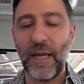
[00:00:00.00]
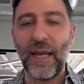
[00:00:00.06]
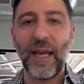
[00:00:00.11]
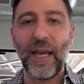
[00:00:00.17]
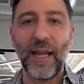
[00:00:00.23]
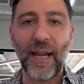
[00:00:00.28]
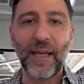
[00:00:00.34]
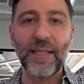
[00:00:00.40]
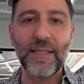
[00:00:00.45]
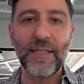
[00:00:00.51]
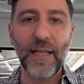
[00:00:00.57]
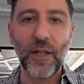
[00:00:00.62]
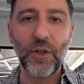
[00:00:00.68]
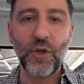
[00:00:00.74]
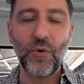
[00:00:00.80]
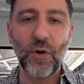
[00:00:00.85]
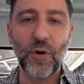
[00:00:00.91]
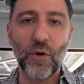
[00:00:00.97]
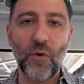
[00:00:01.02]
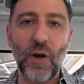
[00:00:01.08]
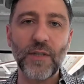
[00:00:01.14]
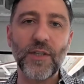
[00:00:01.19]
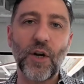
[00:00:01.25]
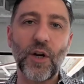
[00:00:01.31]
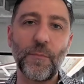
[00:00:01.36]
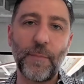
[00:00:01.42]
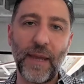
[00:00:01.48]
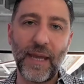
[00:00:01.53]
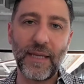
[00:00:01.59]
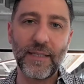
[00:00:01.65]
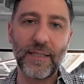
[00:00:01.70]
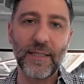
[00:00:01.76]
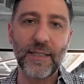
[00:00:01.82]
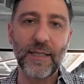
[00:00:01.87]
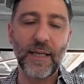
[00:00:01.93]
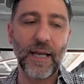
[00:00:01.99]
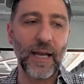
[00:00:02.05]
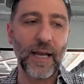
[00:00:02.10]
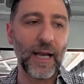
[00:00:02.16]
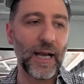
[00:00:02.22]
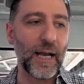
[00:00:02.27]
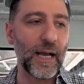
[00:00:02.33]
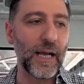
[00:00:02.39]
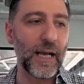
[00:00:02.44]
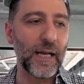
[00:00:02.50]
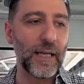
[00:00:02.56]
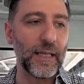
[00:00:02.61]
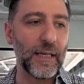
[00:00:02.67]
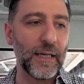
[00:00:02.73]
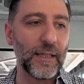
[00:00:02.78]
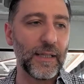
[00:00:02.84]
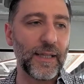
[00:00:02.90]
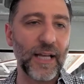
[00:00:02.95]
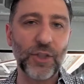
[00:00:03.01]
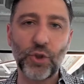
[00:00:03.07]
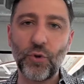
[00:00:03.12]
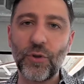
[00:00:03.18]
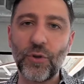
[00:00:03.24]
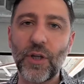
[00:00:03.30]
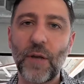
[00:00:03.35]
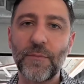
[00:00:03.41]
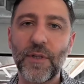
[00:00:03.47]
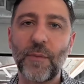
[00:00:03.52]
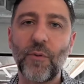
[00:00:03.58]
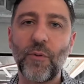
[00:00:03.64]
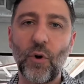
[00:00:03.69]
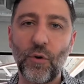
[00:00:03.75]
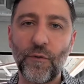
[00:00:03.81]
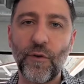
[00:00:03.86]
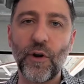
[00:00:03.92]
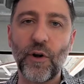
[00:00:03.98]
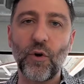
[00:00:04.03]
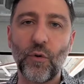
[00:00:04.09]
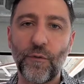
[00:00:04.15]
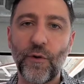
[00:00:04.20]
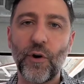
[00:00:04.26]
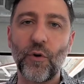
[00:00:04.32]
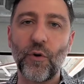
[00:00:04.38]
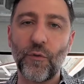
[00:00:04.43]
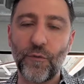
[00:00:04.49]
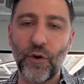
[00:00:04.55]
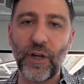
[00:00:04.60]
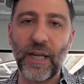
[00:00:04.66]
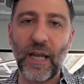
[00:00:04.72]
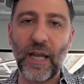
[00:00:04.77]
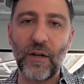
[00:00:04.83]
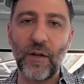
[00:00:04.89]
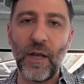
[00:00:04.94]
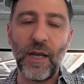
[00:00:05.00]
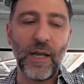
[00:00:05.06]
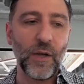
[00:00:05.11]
And I can tell you across our base, that truth comes up over and over and over again.